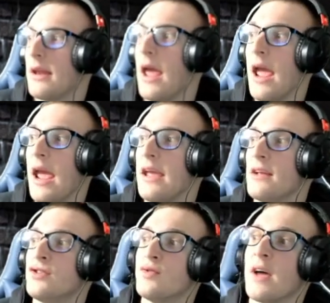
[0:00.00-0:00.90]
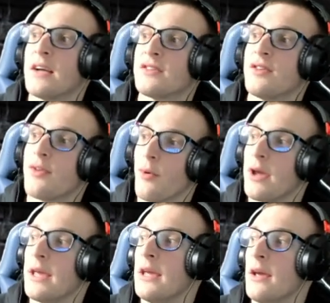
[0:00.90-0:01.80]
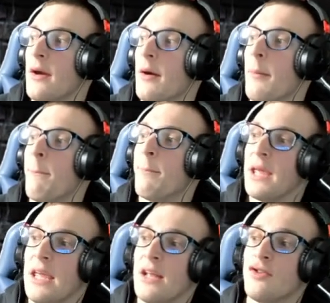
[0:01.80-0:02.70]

A. 2003, B.